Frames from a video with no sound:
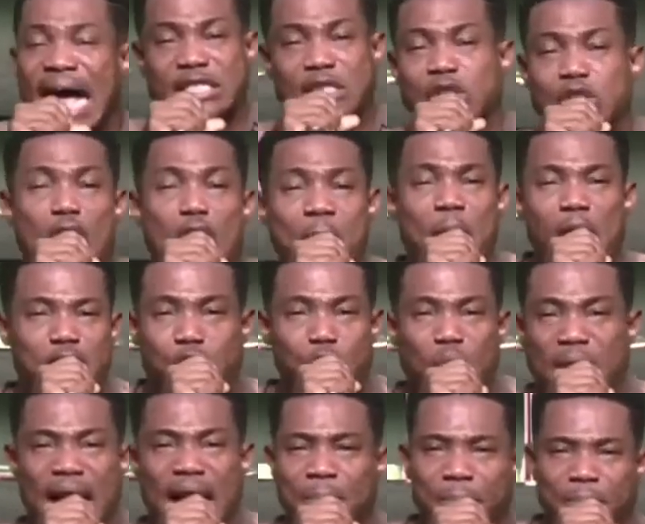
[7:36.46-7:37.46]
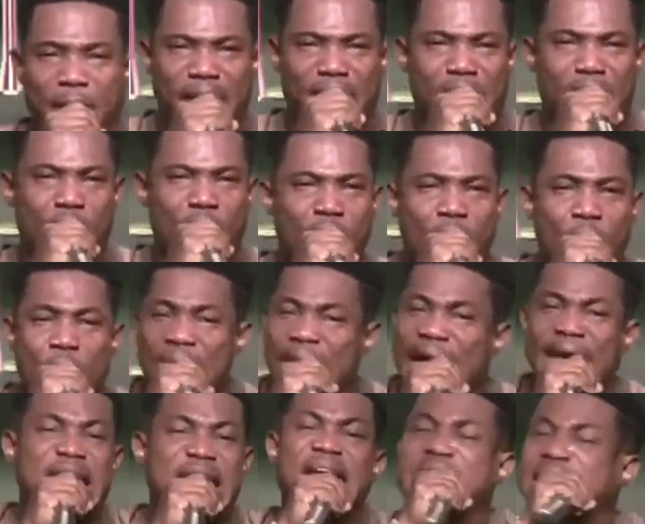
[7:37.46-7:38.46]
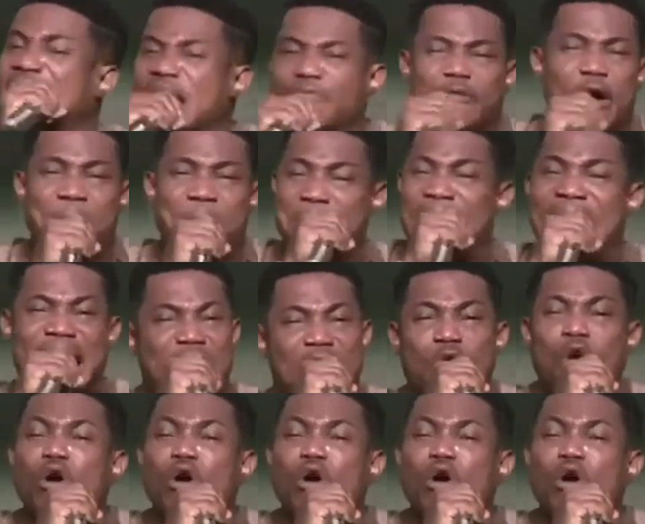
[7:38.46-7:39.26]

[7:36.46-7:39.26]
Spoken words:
so much you can be. It doesn't even matter who